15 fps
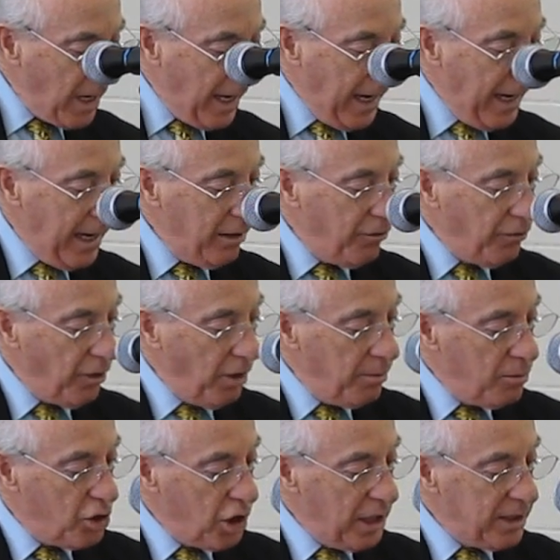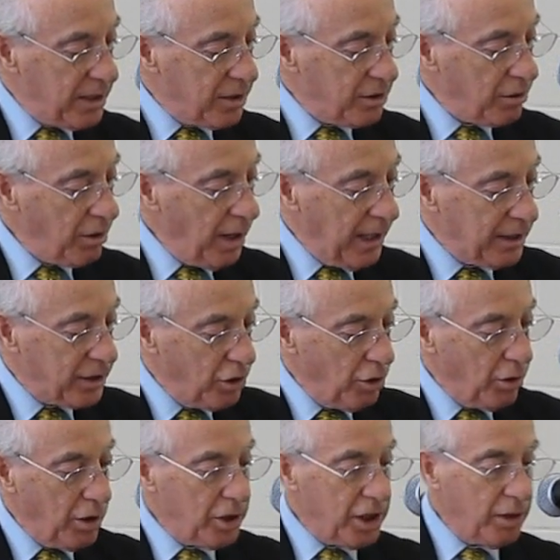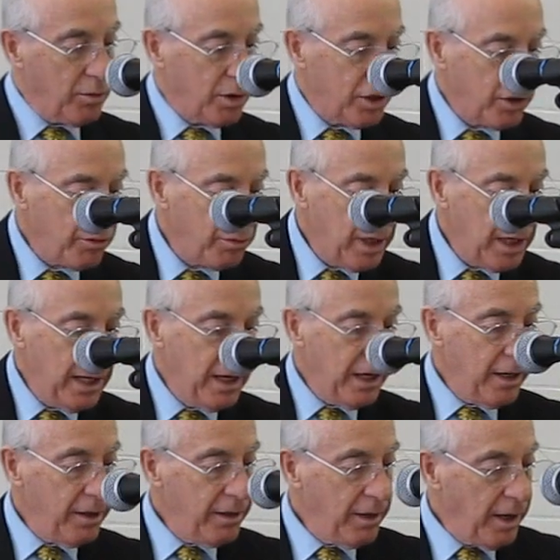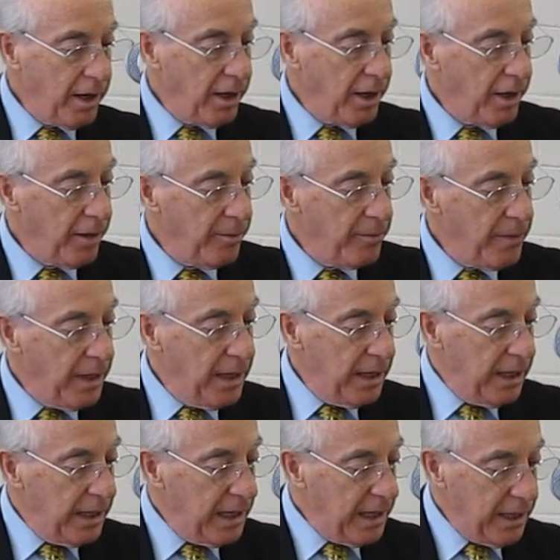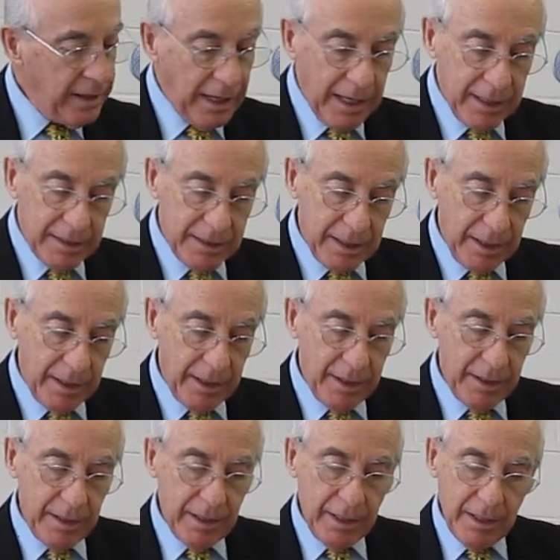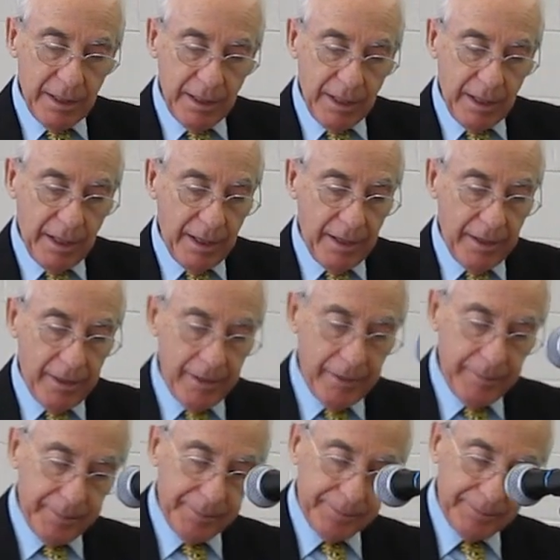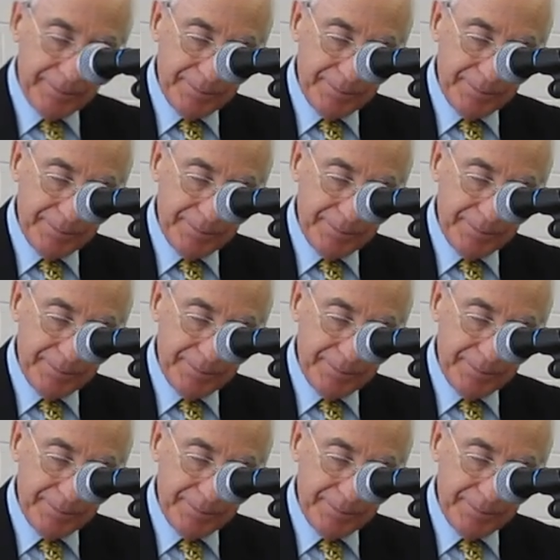and from Jesus Christ. You notice there was three here. Uh, he that uh, um,